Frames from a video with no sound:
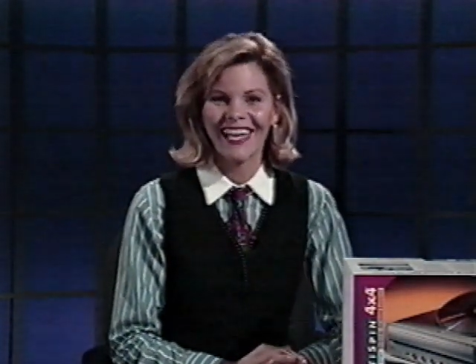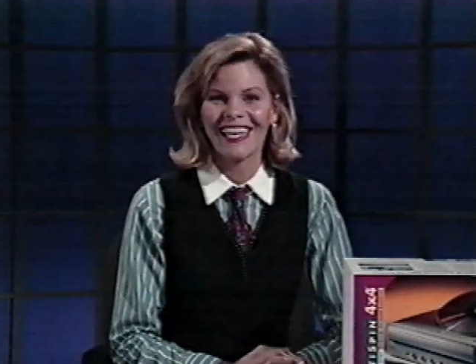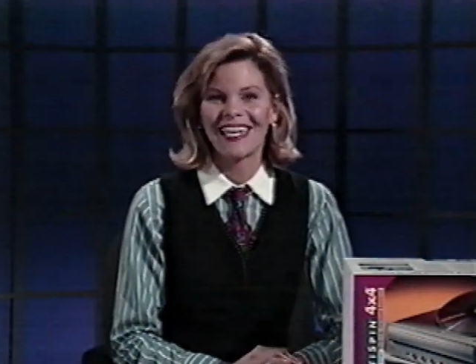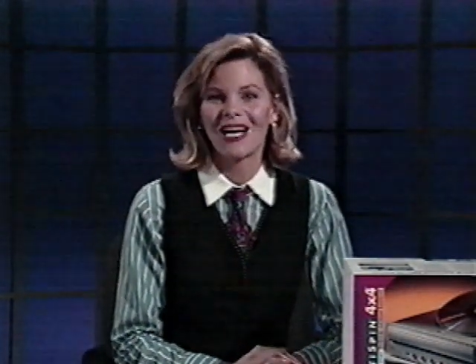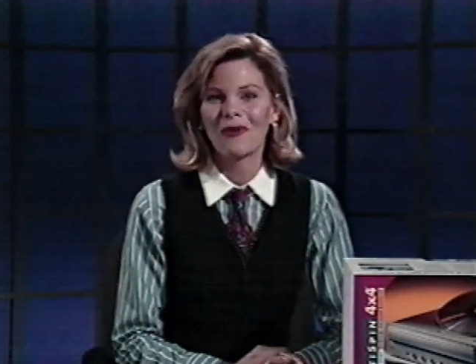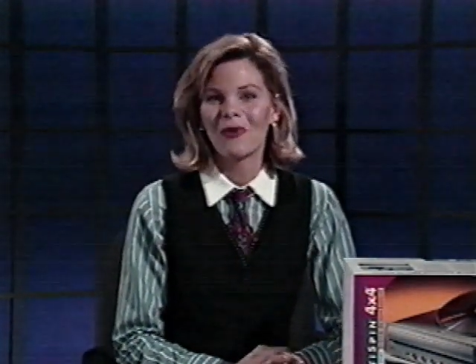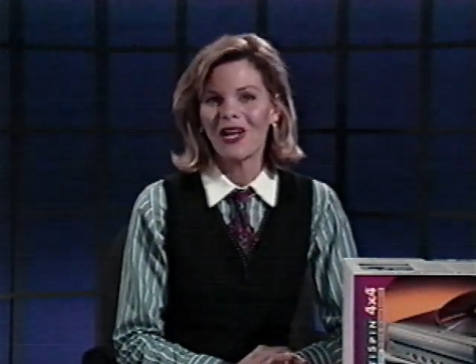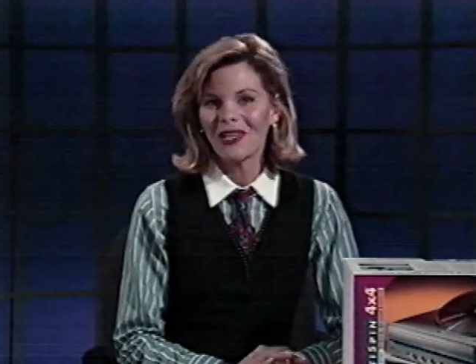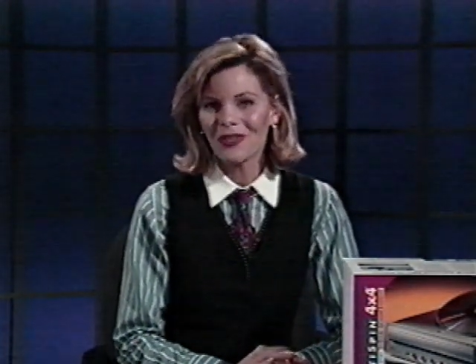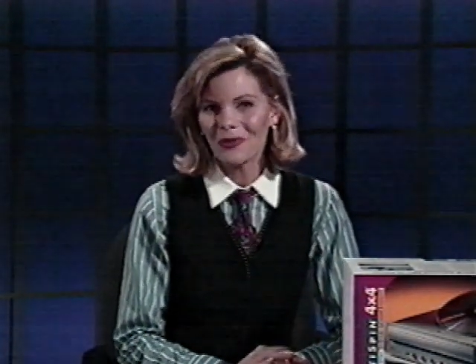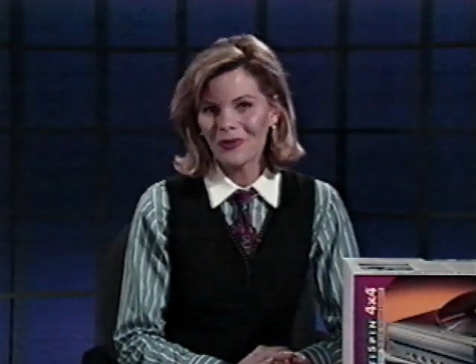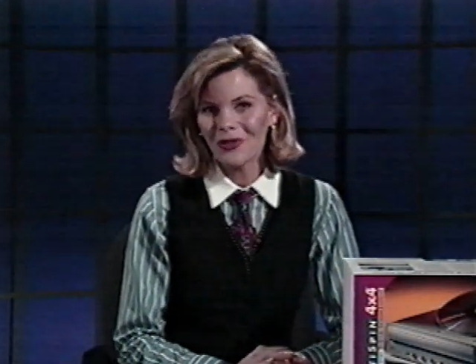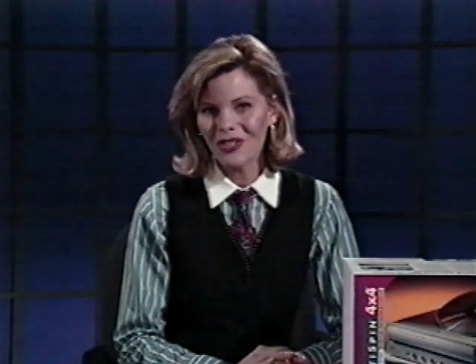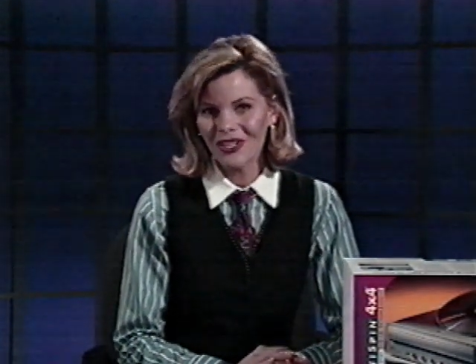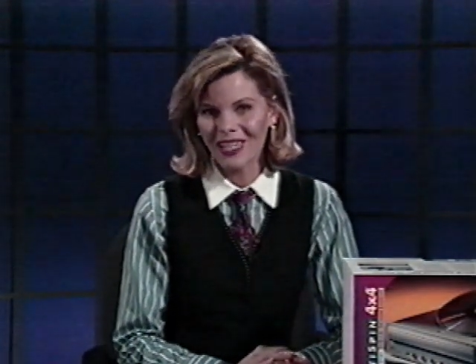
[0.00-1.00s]
Now, while you're
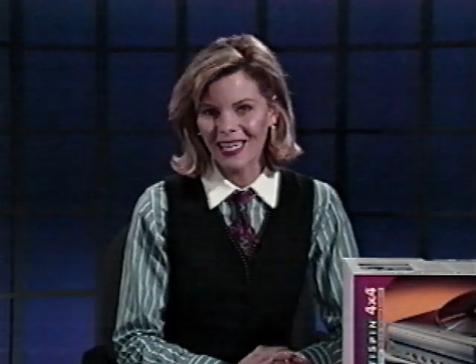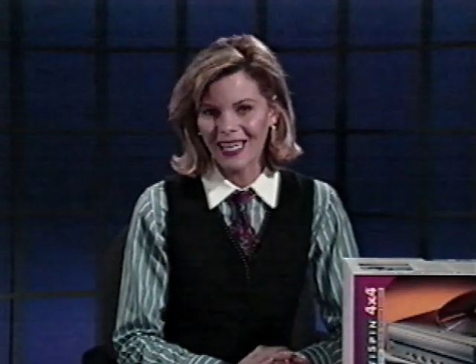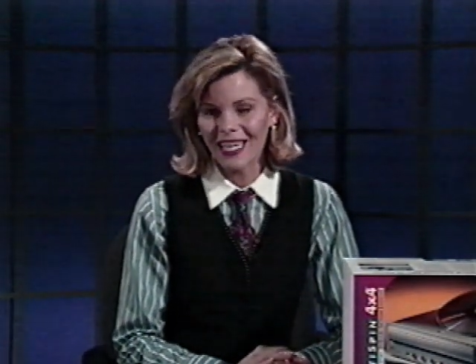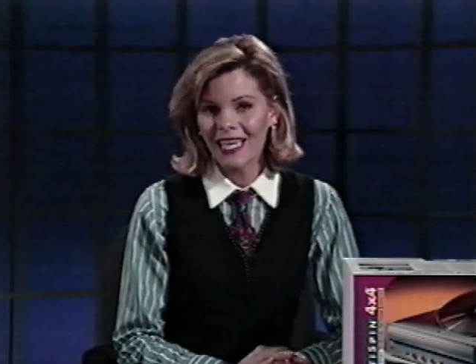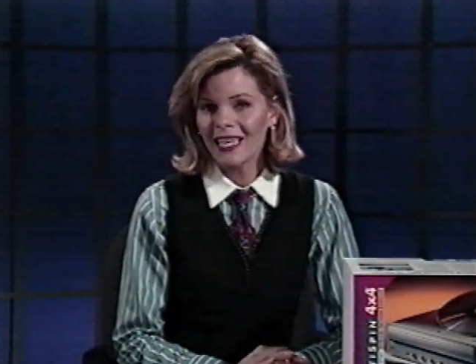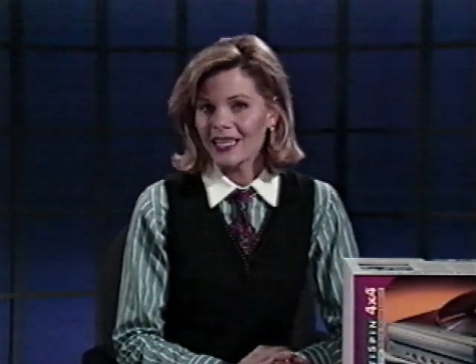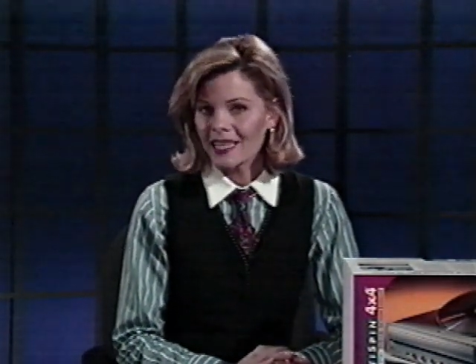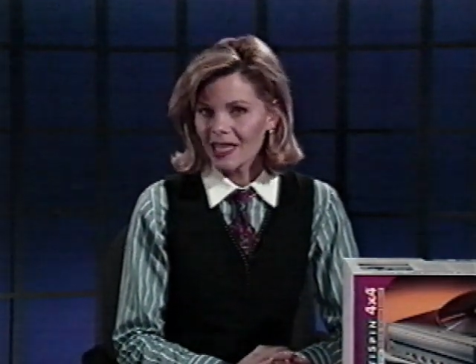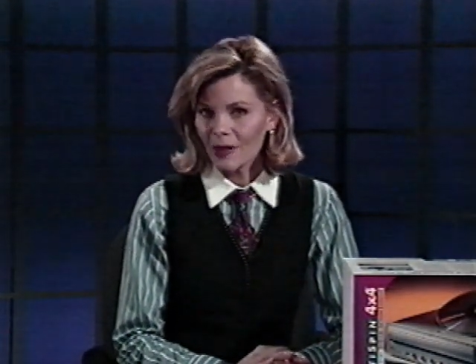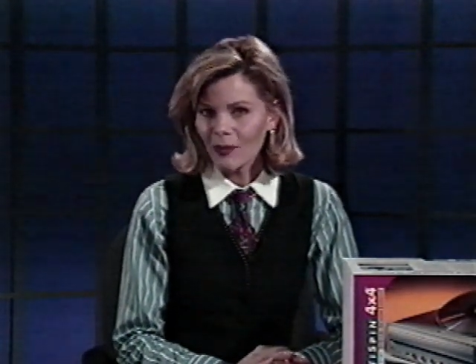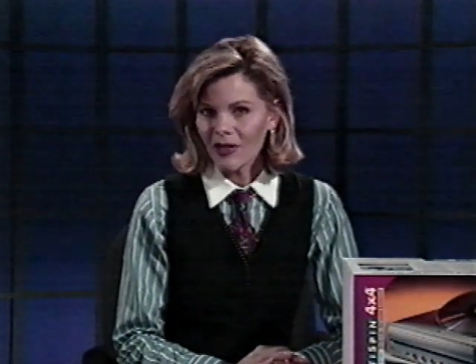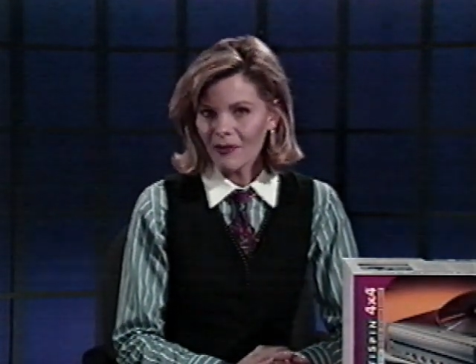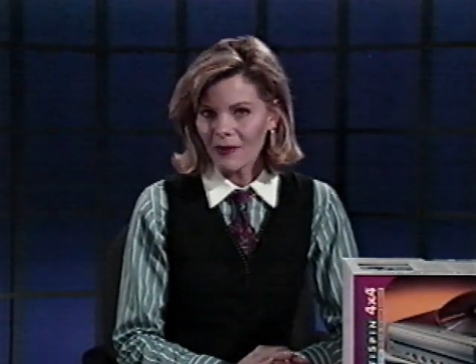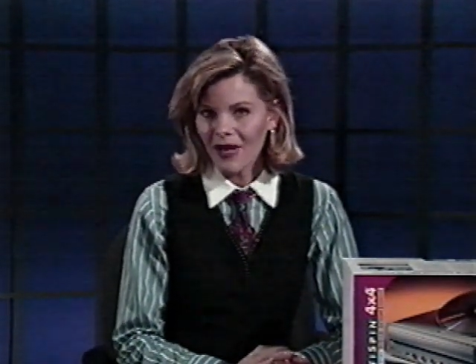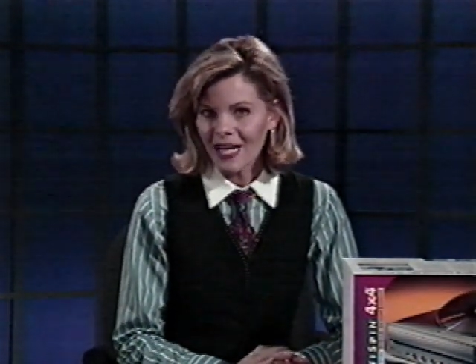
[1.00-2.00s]
working, keep
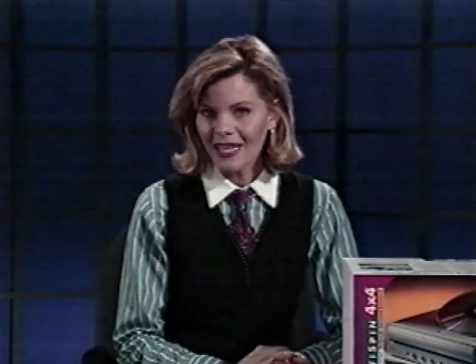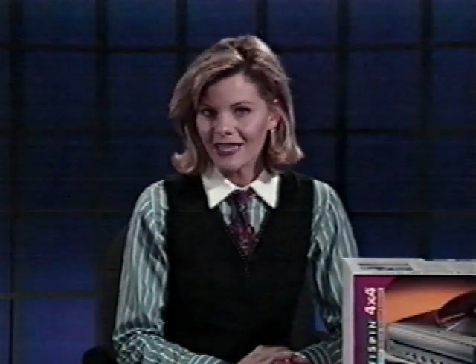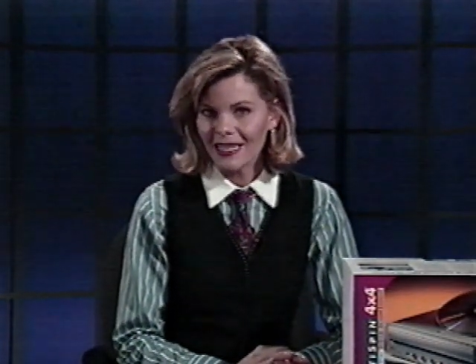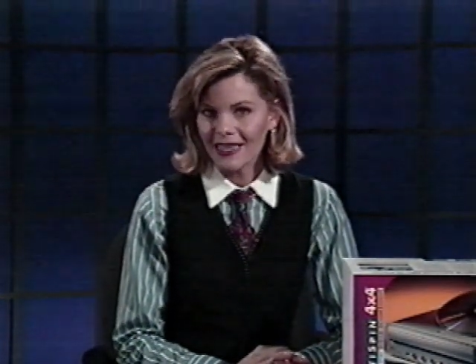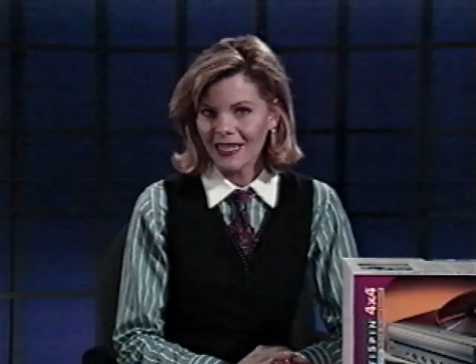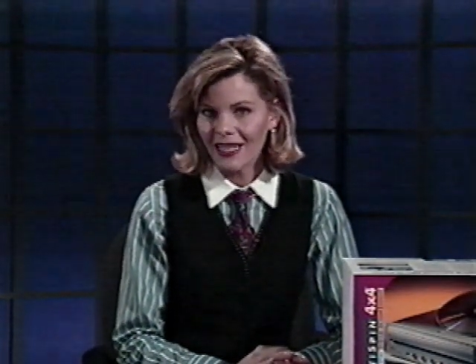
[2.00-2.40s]
in mind that